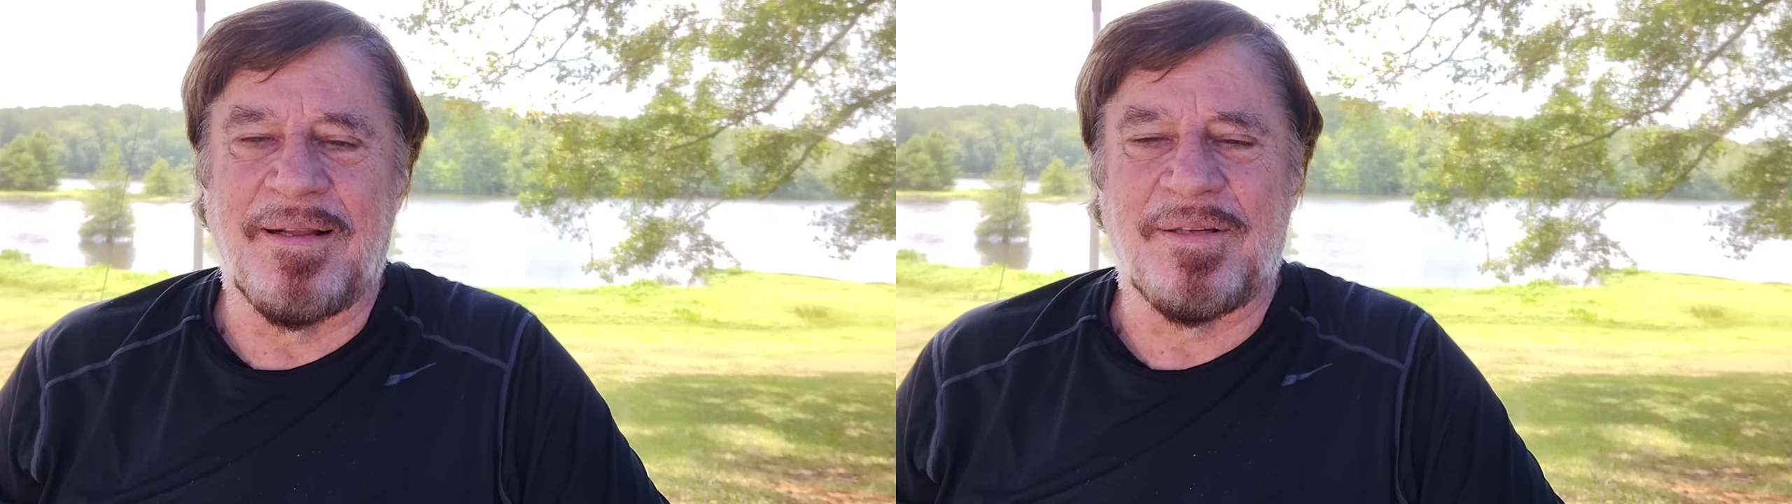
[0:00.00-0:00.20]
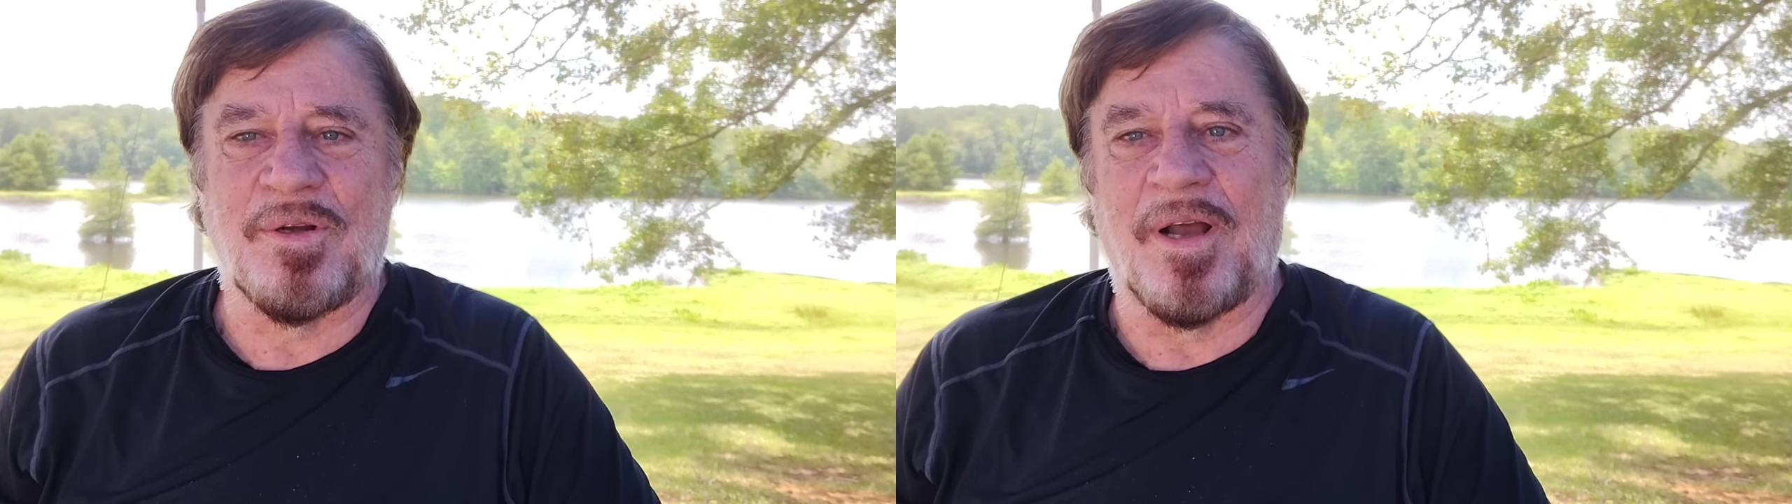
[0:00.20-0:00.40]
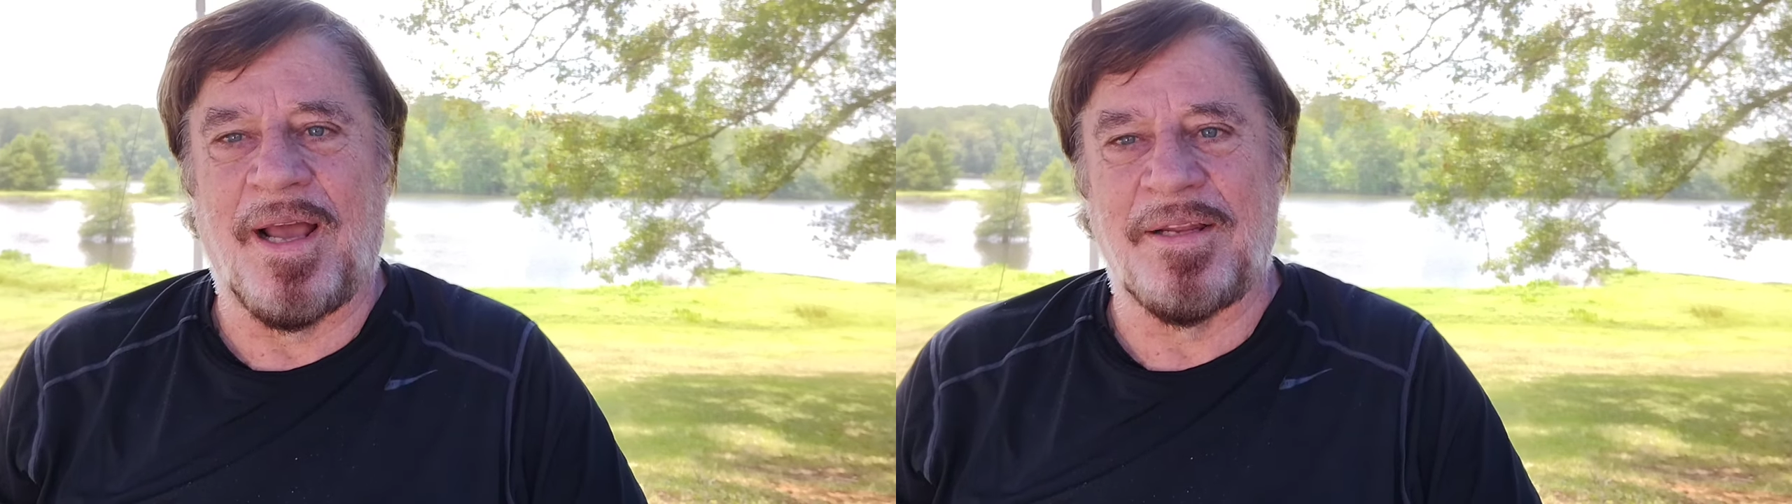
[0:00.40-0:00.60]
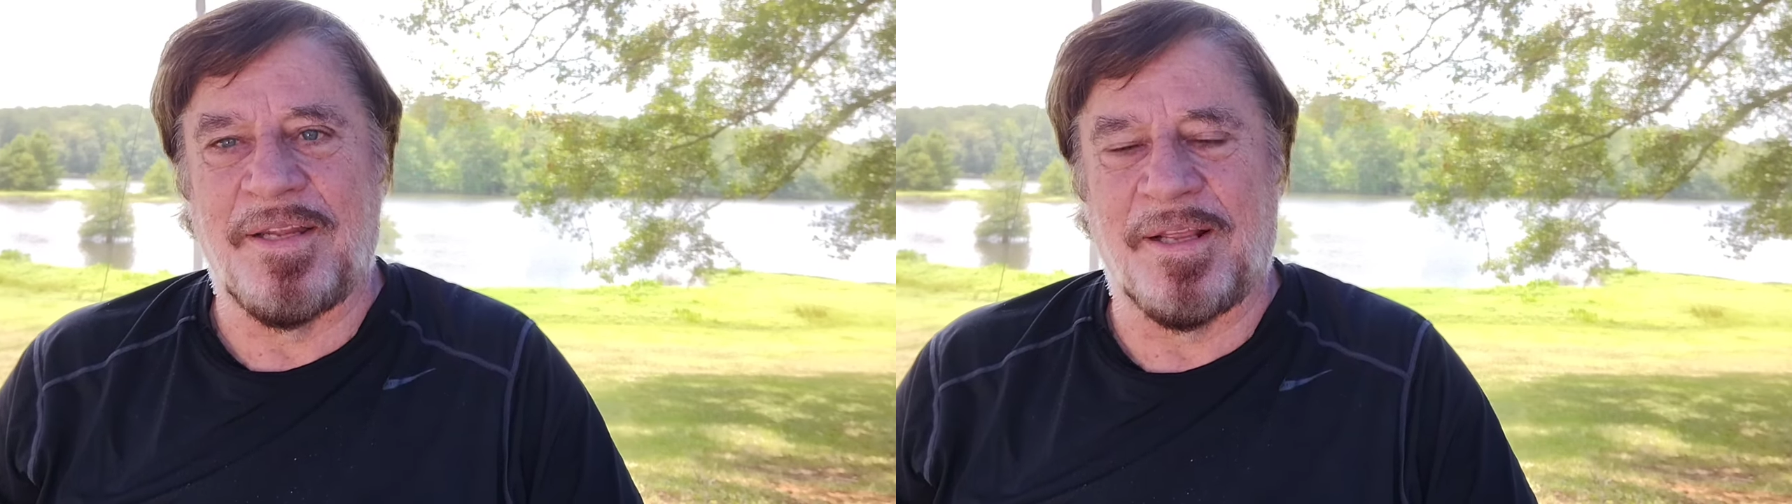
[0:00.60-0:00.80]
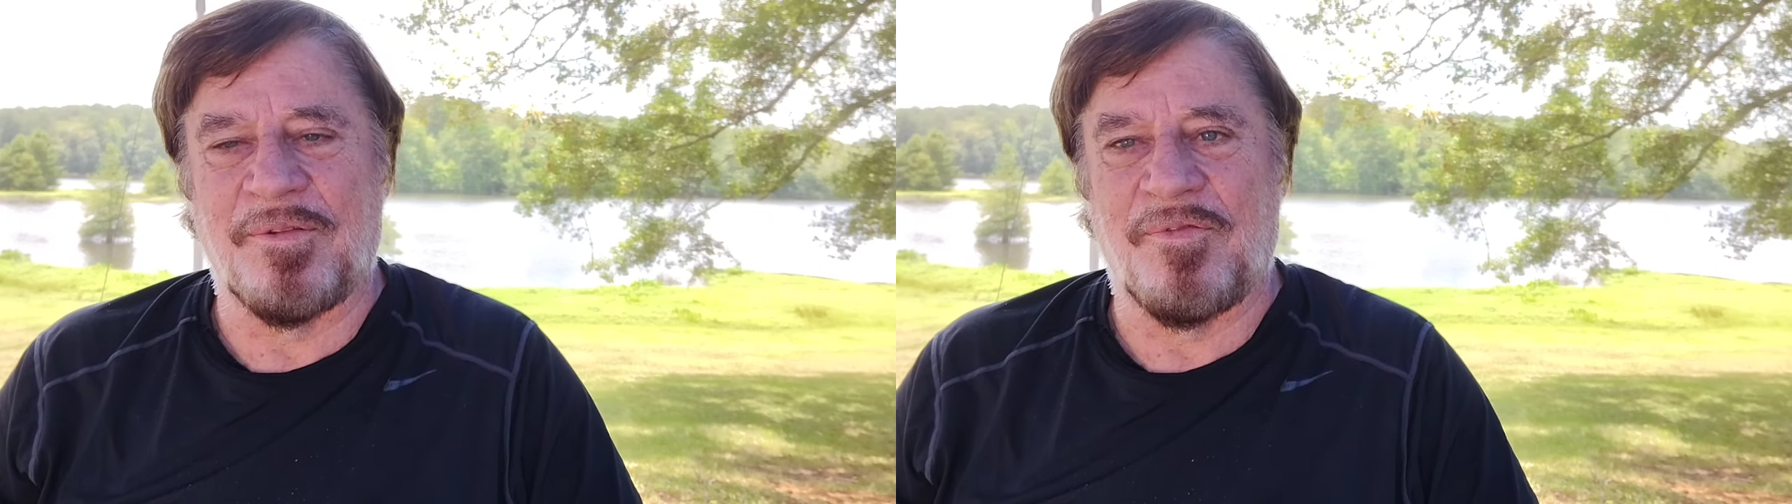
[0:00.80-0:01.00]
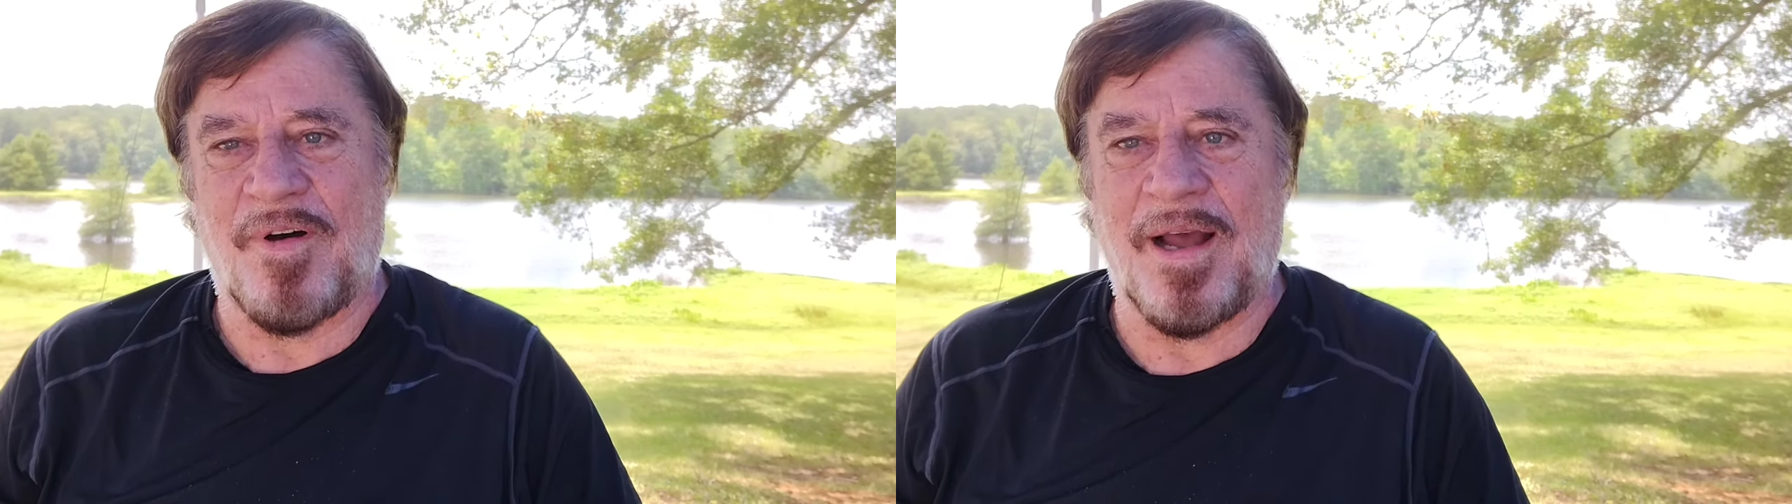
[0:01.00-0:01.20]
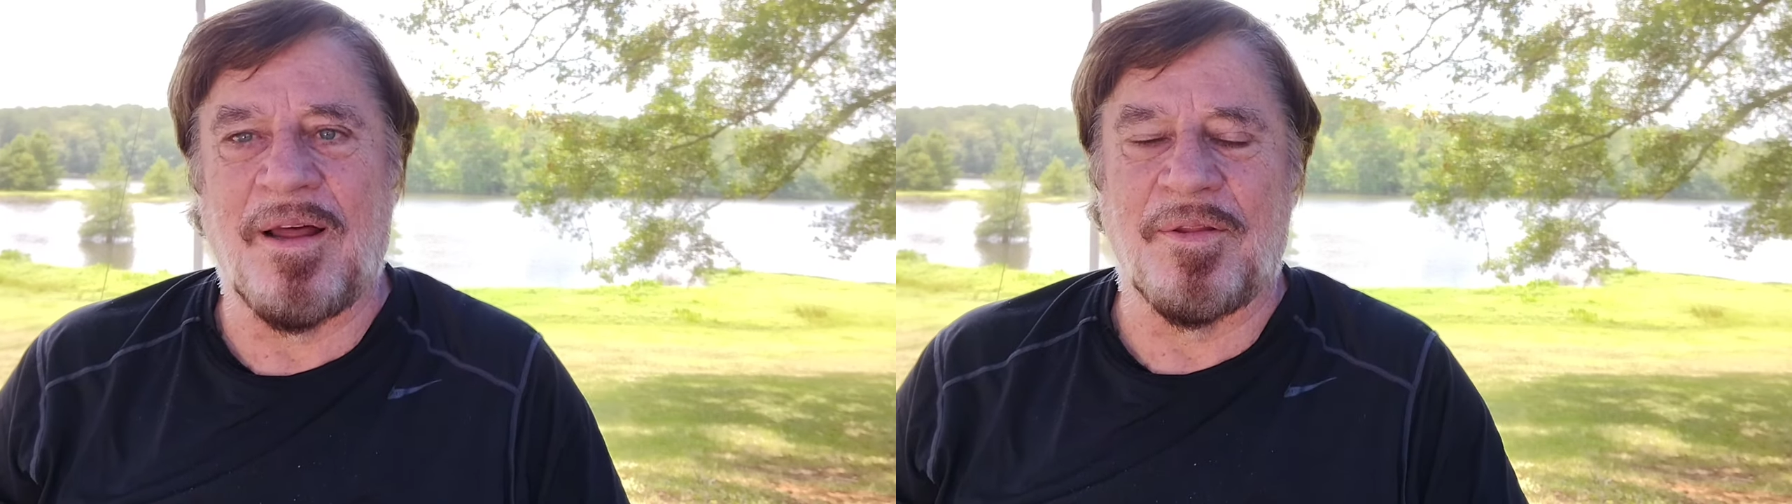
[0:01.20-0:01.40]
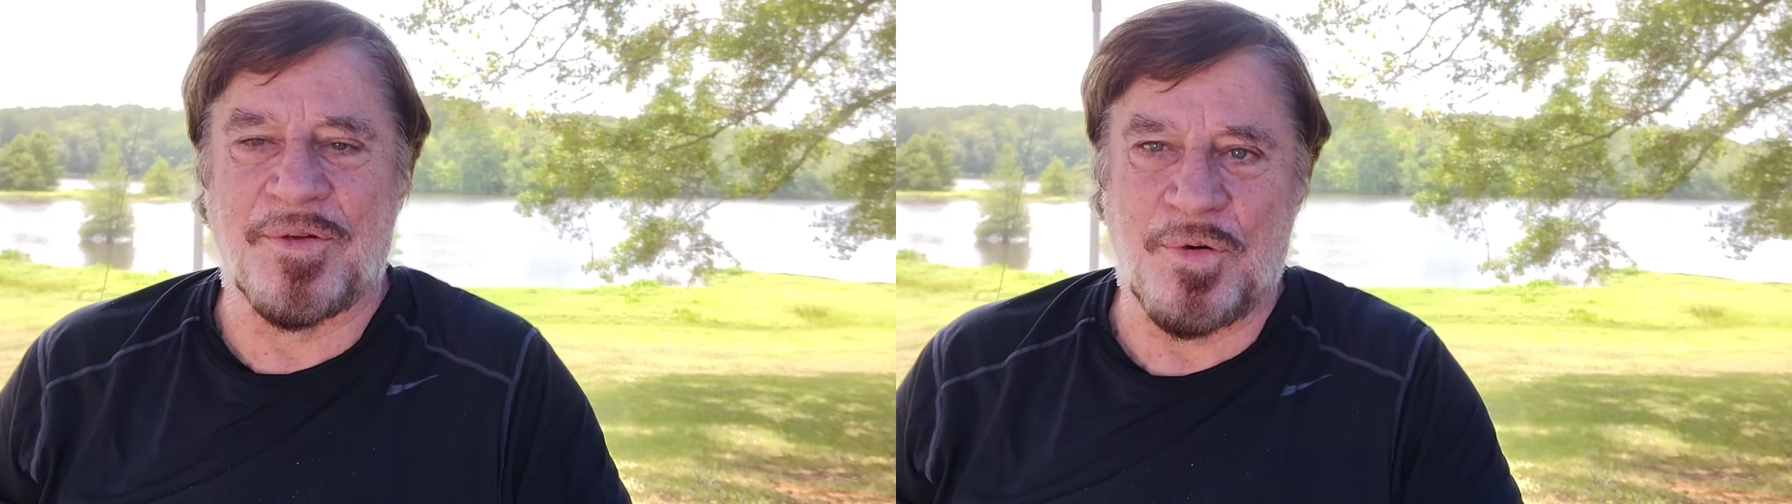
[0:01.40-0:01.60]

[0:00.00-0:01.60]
So I had to take the file and